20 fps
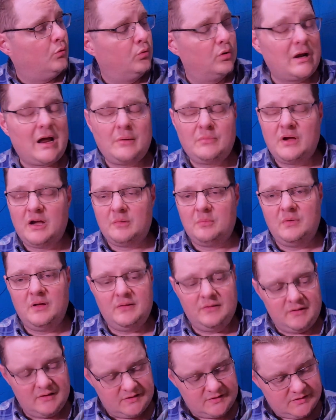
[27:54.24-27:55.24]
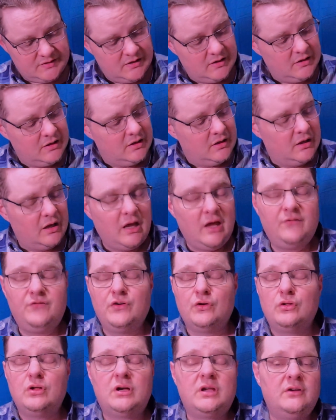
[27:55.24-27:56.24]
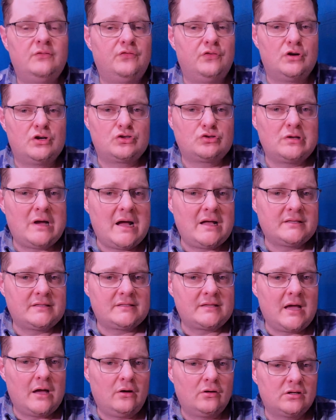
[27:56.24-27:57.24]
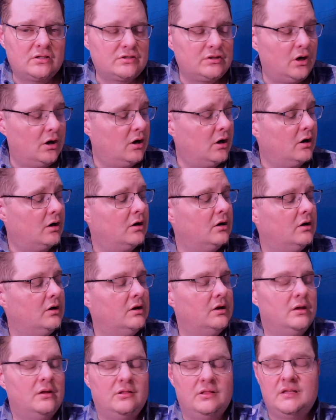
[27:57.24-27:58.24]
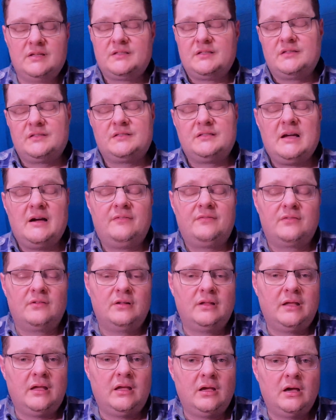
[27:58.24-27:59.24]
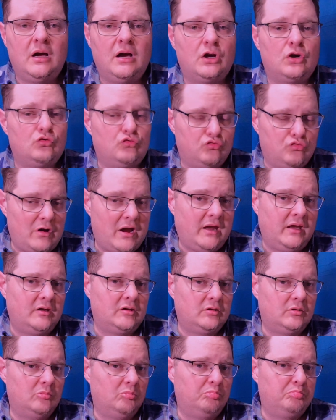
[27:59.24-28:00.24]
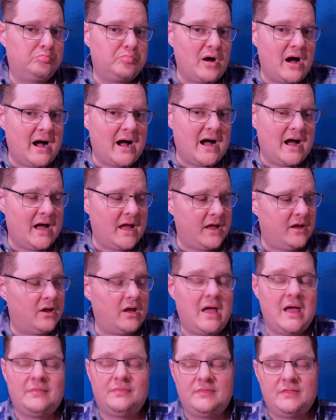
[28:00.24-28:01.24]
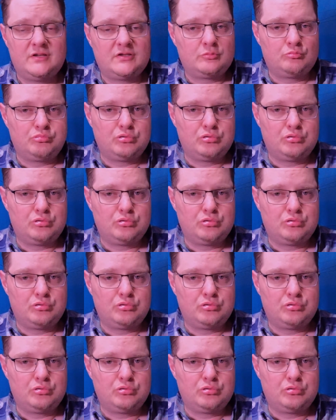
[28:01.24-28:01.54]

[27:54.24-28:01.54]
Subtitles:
Would I recommend this? If you're looking for a Strat style guitar, this is definitely a great buy at this